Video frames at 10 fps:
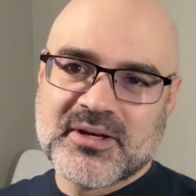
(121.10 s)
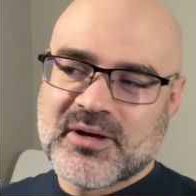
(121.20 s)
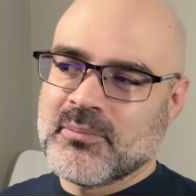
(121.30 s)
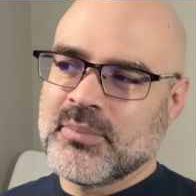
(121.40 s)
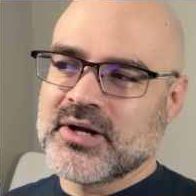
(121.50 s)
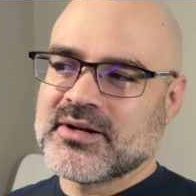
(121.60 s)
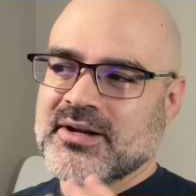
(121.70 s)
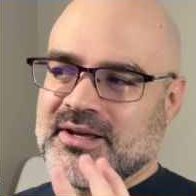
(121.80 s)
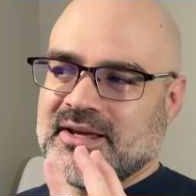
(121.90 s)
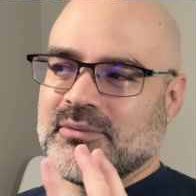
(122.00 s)
But
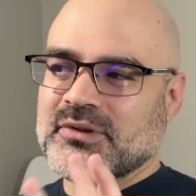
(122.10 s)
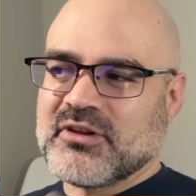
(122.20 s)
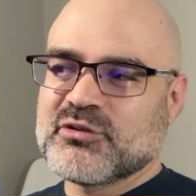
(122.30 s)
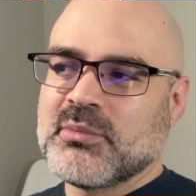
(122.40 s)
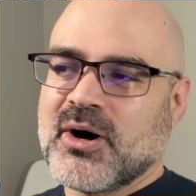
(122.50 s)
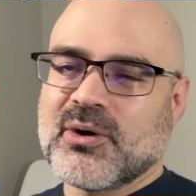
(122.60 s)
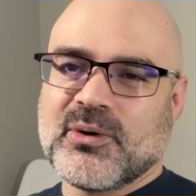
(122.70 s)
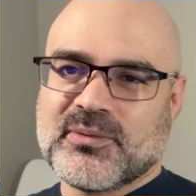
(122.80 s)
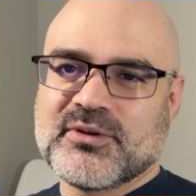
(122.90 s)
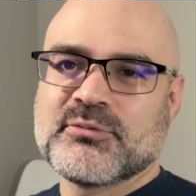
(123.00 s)
with this
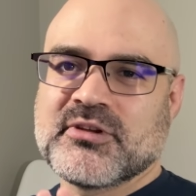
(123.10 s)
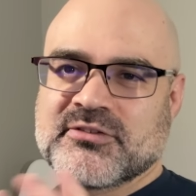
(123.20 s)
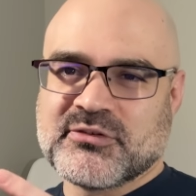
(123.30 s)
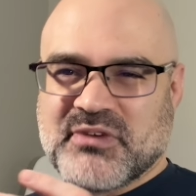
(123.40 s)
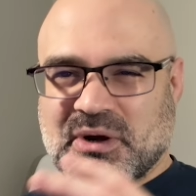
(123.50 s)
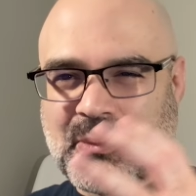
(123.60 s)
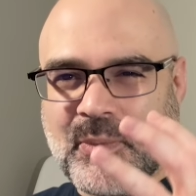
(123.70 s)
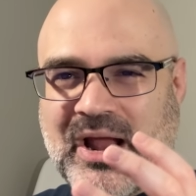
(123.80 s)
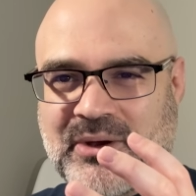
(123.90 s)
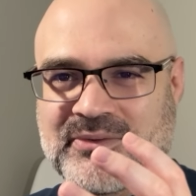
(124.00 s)
model, since it's very
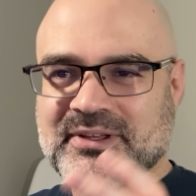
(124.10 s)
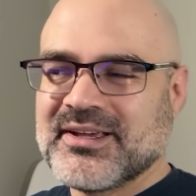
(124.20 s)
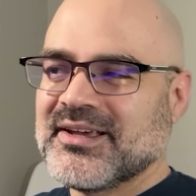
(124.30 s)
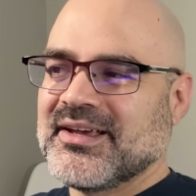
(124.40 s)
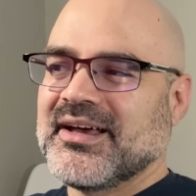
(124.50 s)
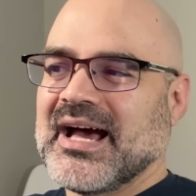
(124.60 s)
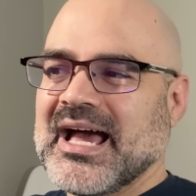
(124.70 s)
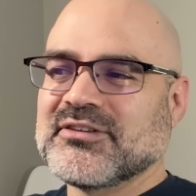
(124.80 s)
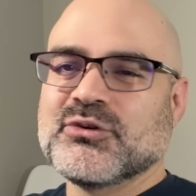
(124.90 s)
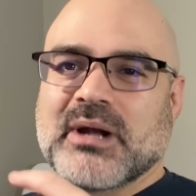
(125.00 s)
round, I
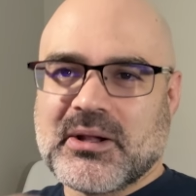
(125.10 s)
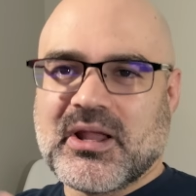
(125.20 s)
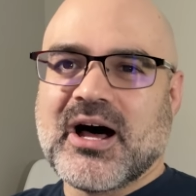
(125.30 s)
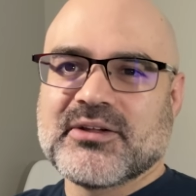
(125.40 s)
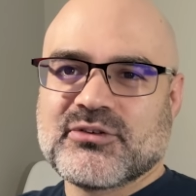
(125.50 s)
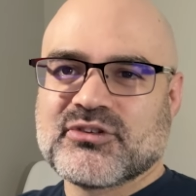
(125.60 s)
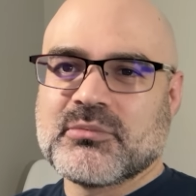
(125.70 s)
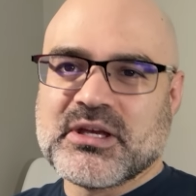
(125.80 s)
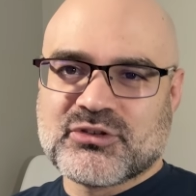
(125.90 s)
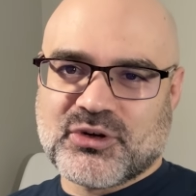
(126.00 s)
had to do that a lot just to
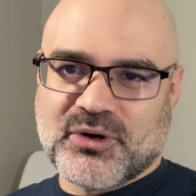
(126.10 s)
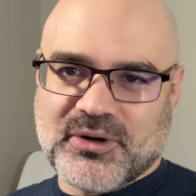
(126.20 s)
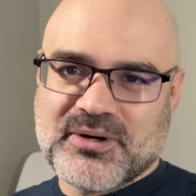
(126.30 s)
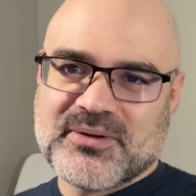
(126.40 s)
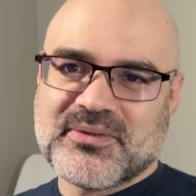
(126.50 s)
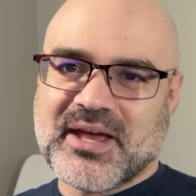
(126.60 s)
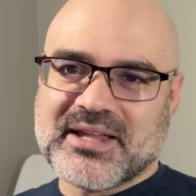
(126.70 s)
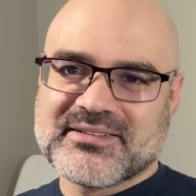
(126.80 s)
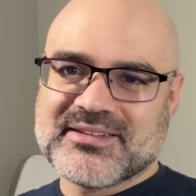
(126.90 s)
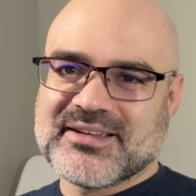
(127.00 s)
make sure
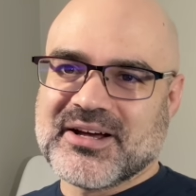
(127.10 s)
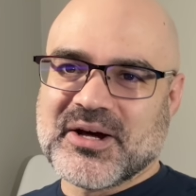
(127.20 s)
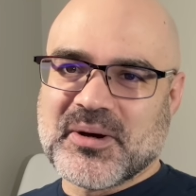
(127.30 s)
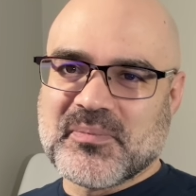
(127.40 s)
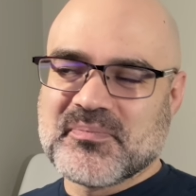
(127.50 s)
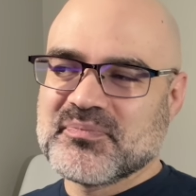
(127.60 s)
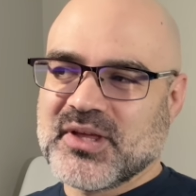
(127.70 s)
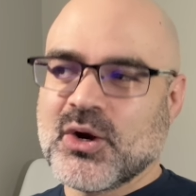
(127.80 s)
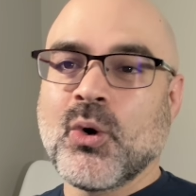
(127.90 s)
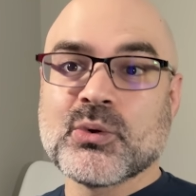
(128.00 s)
that
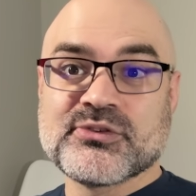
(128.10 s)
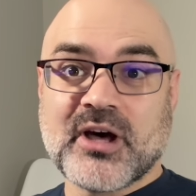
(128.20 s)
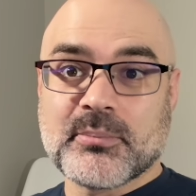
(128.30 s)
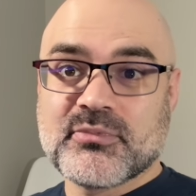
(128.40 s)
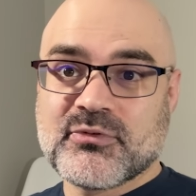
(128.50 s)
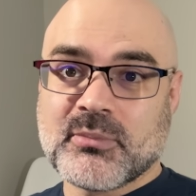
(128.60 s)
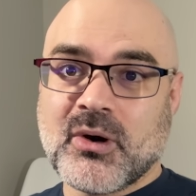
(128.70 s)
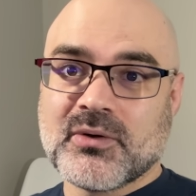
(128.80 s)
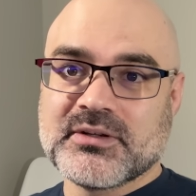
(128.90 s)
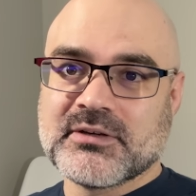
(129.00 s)
it holds up from
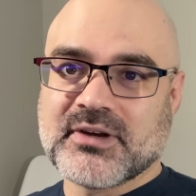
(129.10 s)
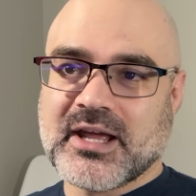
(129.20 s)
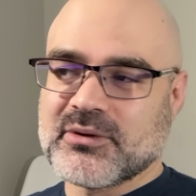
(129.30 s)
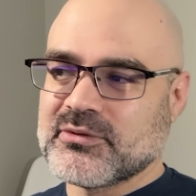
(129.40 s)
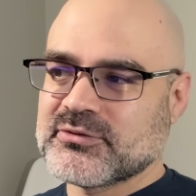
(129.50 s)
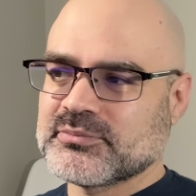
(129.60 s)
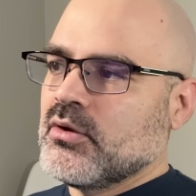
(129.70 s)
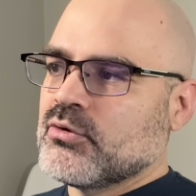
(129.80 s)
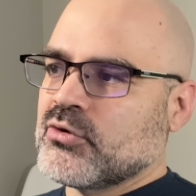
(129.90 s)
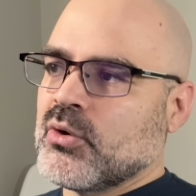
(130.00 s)
all the different angles.
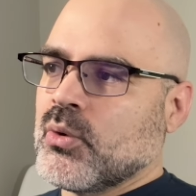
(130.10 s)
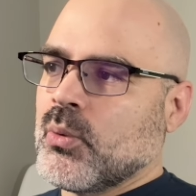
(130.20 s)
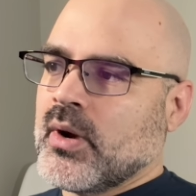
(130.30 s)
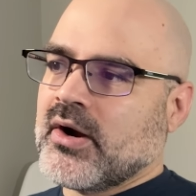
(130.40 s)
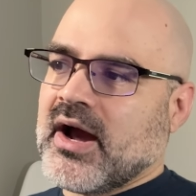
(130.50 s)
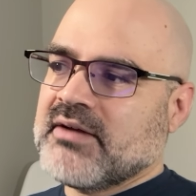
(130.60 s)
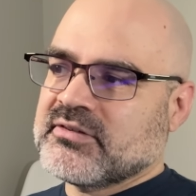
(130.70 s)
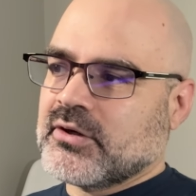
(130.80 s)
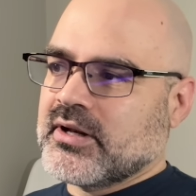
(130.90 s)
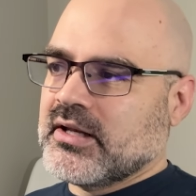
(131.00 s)
So where I've
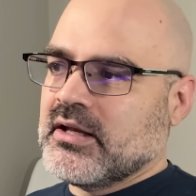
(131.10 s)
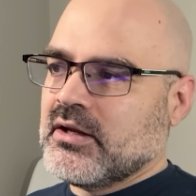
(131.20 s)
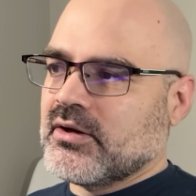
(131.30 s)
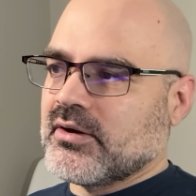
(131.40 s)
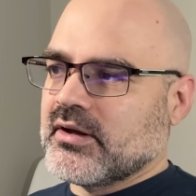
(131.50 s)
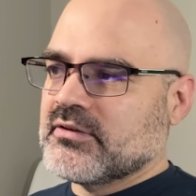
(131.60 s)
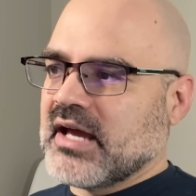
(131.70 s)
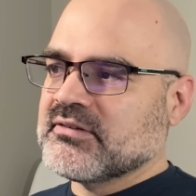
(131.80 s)
started here is I